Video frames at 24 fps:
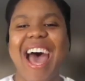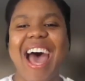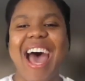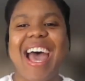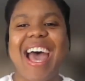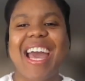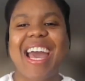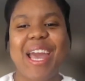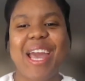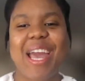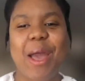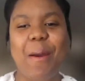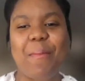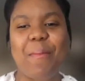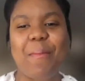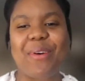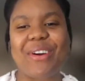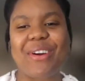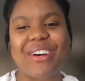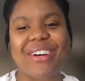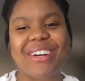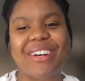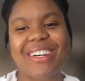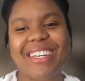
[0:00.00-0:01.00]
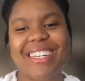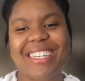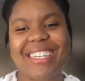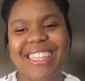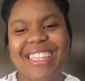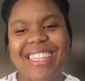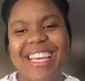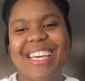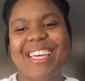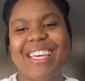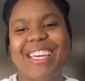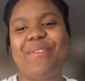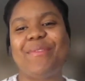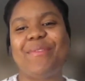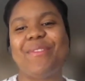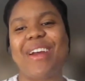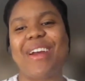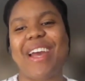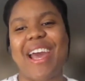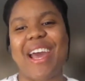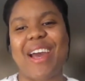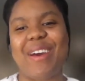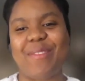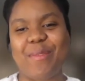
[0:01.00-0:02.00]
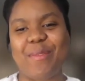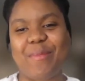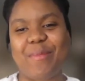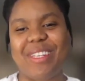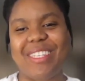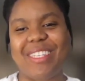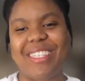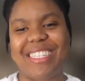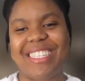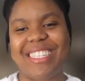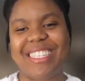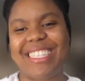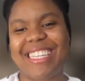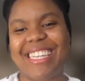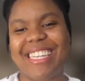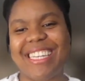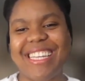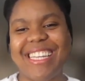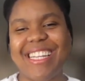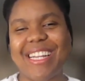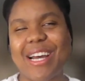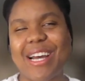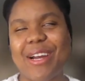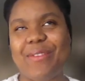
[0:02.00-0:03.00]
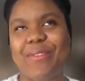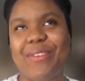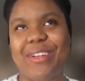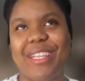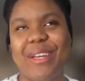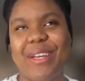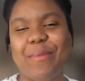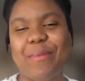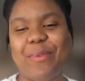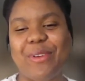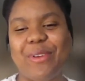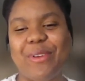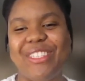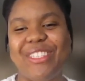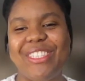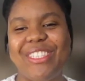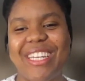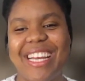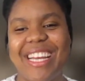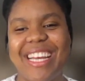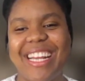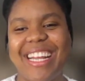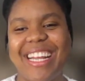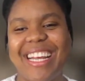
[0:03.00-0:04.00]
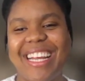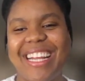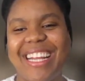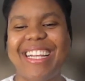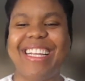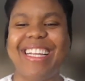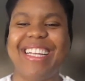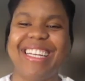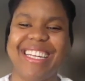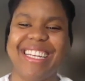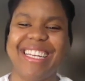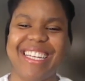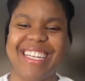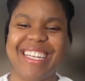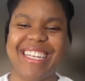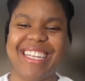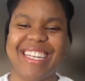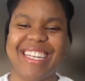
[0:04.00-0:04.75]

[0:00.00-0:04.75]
I am good. Thank you for having me, Justine. I really appreciate it.